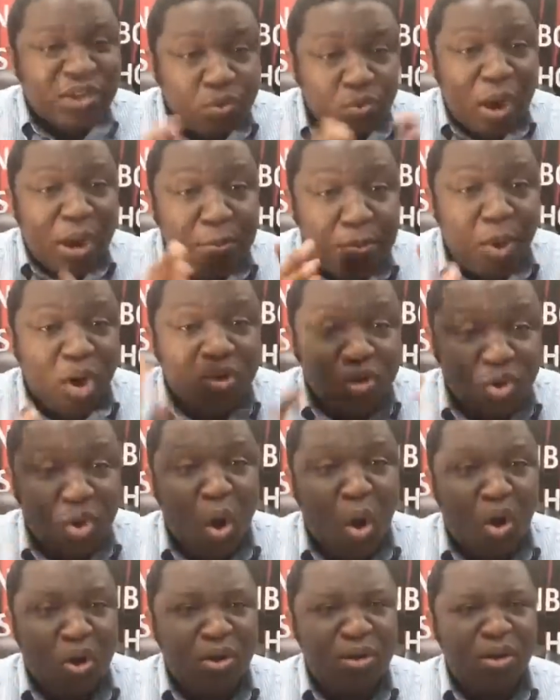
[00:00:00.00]
That's 1
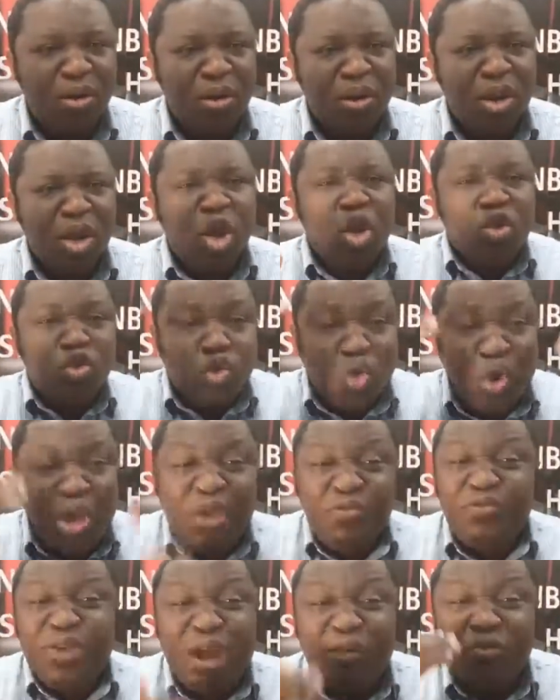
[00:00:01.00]
month gone.
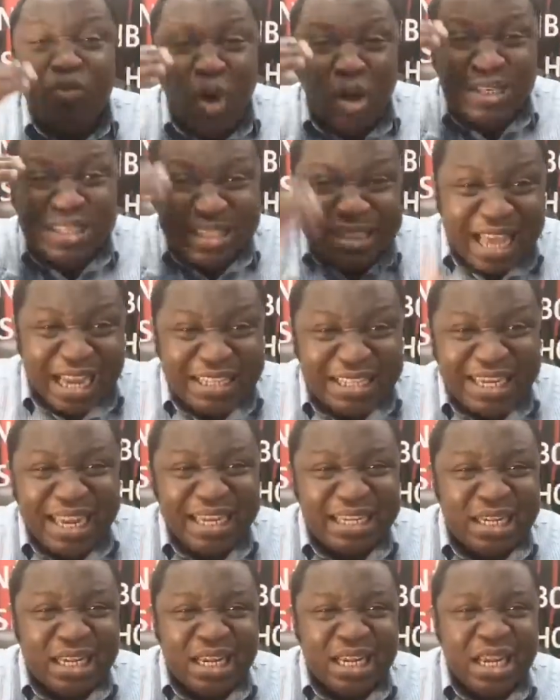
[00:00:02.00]
So if you have not
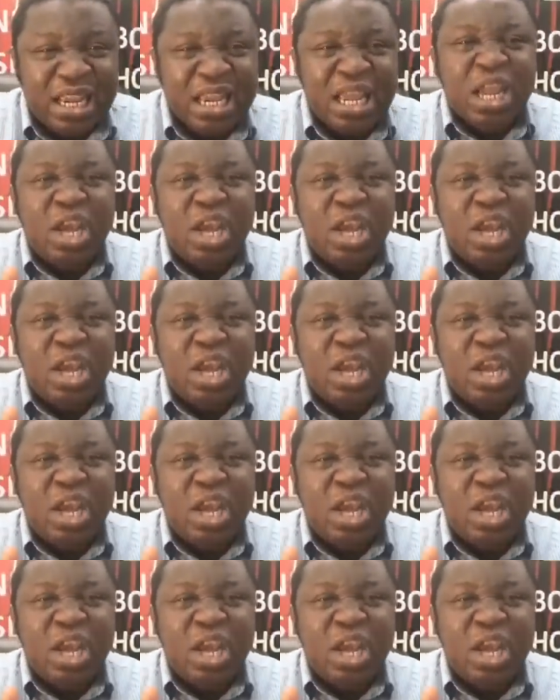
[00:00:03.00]
started